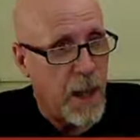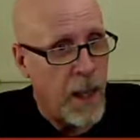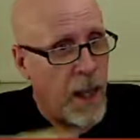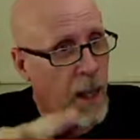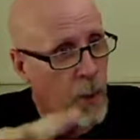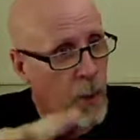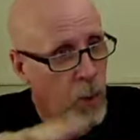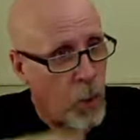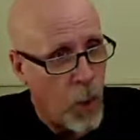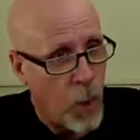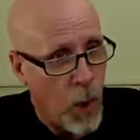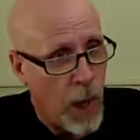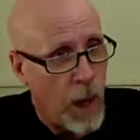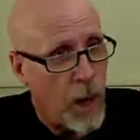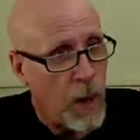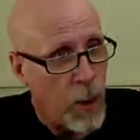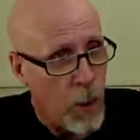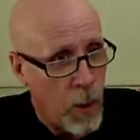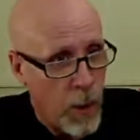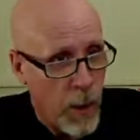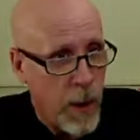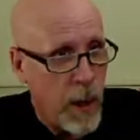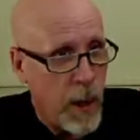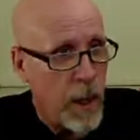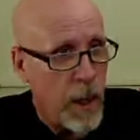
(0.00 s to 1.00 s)
and while you're
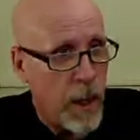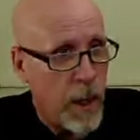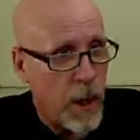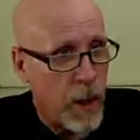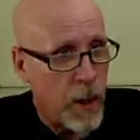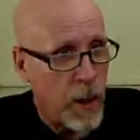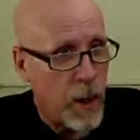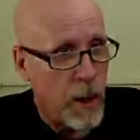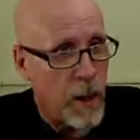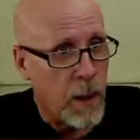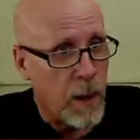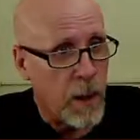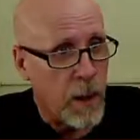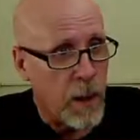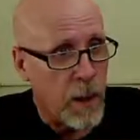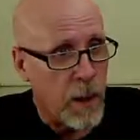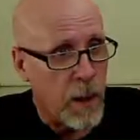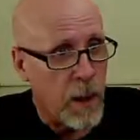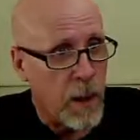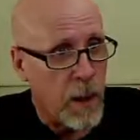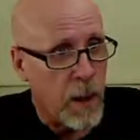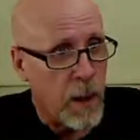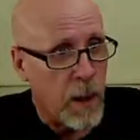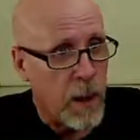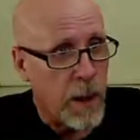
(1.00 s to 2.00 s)
there,
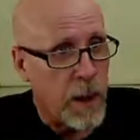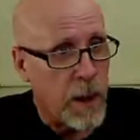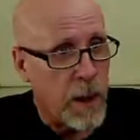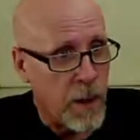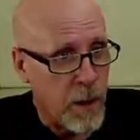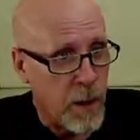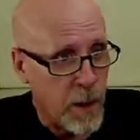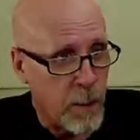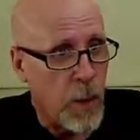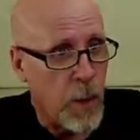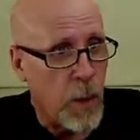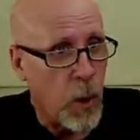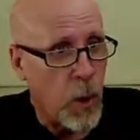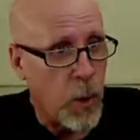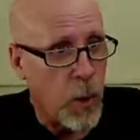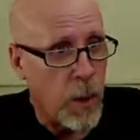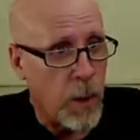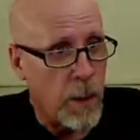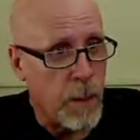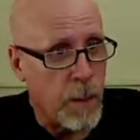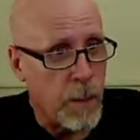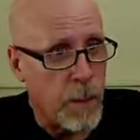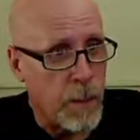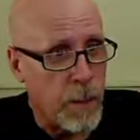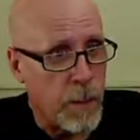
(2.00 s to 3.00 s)
get some milk."
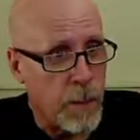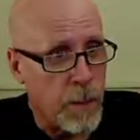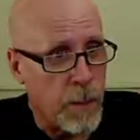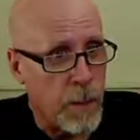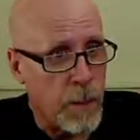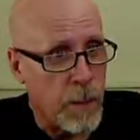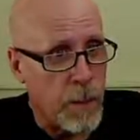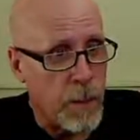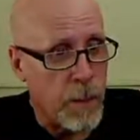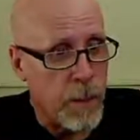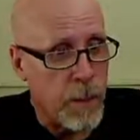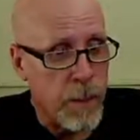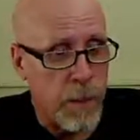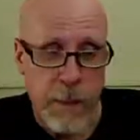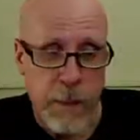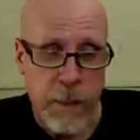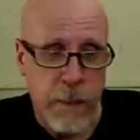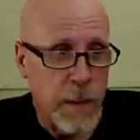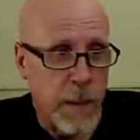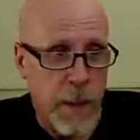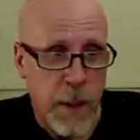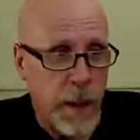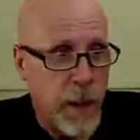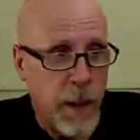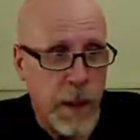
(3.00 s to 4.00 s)

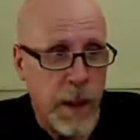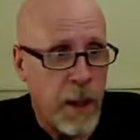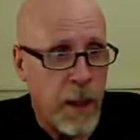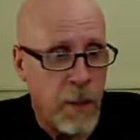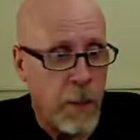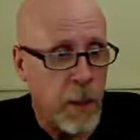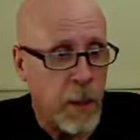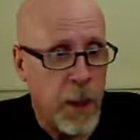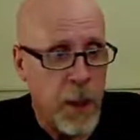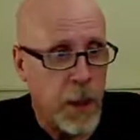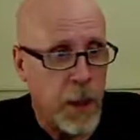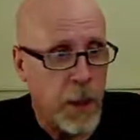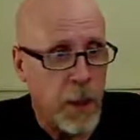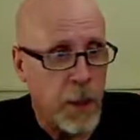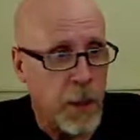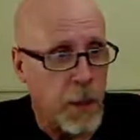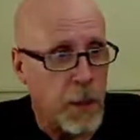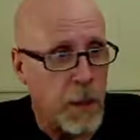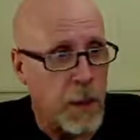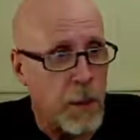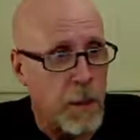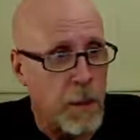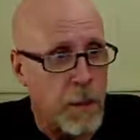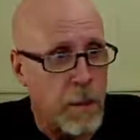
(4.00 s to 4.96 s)
He never returns.